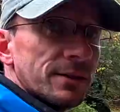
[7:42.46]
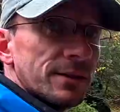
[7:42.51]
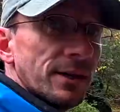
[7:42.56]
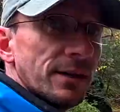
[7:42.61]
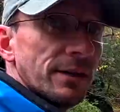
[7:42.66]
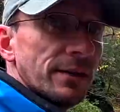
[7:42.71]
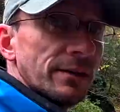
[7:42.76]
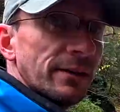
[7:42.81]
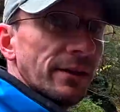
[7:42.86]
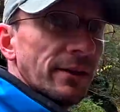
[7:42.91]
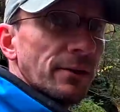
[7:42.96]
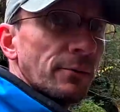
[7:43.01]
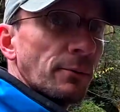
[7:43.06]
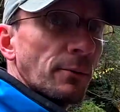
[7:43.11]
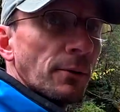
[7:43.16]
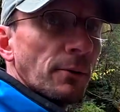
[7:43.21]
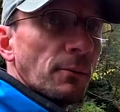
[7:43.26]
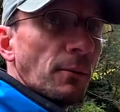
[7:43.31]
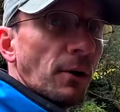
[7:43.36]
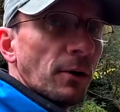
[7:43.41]
said that there
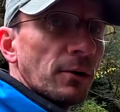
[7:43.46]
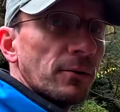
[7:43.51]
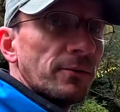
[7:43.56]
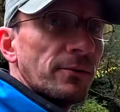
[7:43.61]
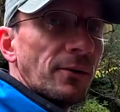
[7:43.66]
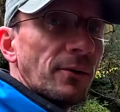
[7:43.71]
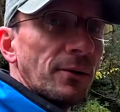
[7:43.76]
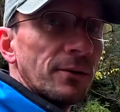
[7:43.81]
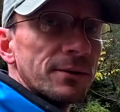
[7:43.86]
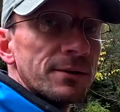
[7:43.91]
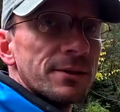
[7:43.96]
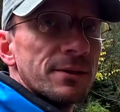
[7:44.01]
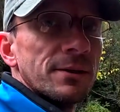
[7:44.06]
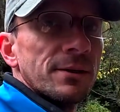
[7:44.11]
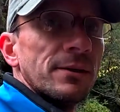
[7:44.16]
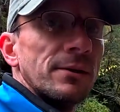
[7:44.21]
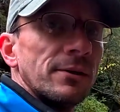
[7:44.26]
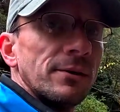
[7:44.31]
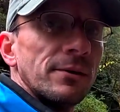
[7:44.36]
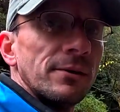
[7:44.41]
were waterfalls
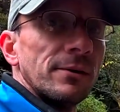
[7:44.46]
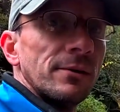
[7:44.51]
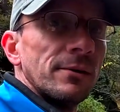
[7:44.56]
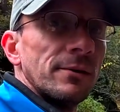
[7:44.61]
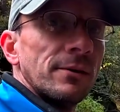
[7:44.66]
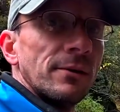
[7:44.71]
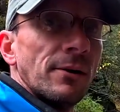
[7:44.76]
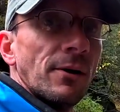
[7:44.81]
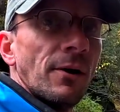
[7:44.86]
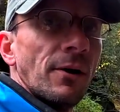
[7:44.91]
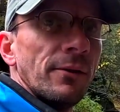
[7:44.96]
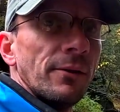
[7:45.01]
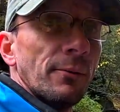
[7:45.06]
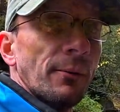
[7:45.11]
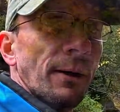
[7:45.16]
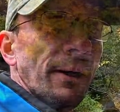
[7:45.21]
on the